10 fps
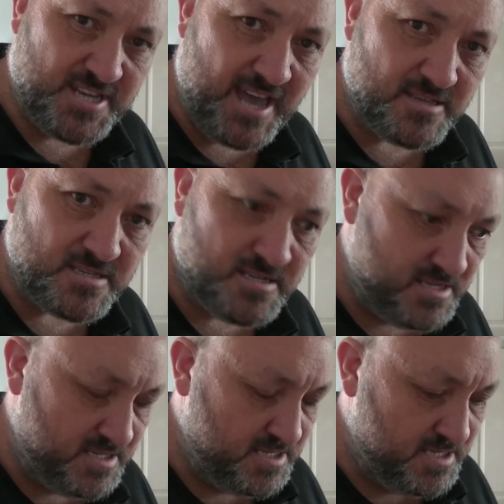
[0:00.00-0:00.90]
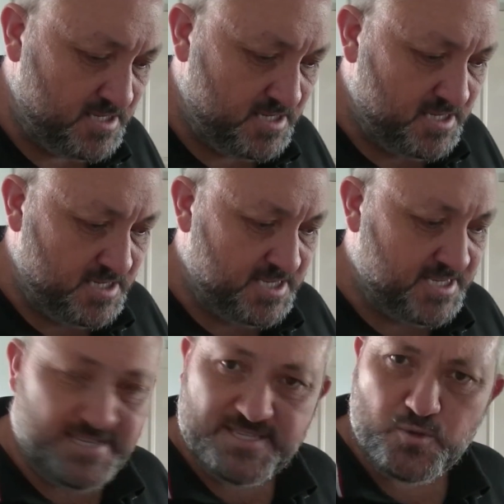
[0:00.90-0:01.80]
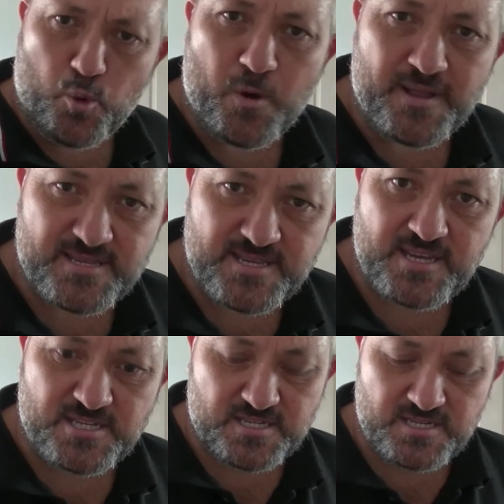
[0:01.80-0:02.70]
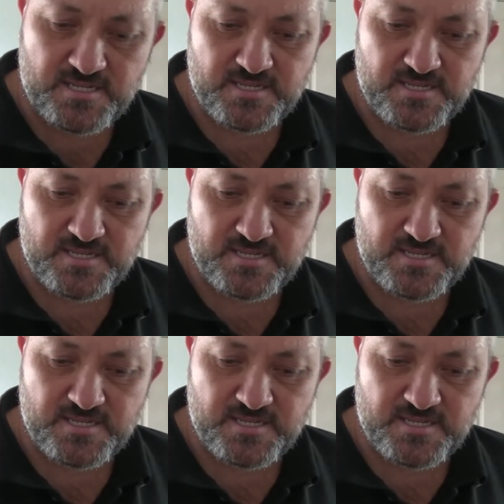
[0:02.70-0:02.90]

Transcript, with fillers: has. His organisation.